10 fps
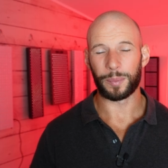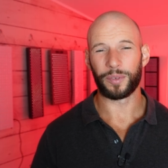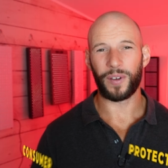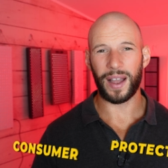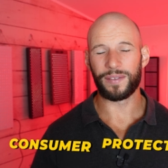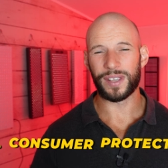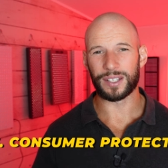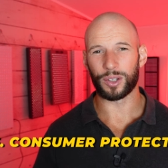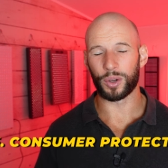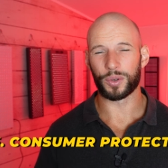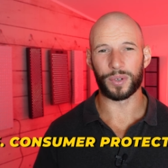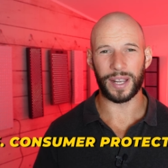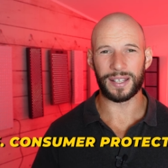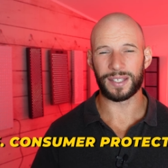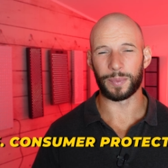Number five is local
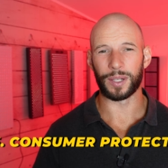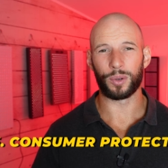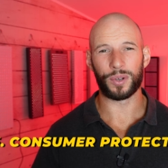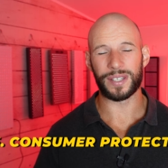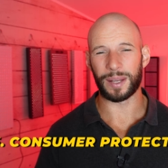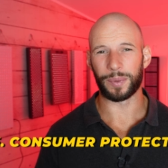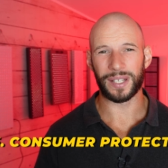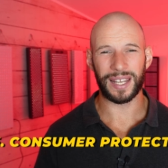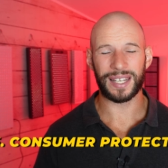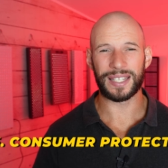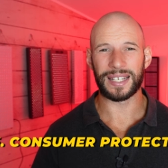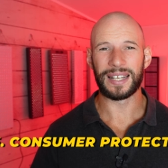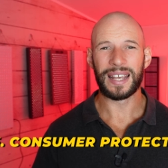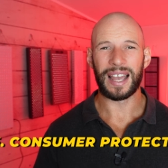customer laws and protection.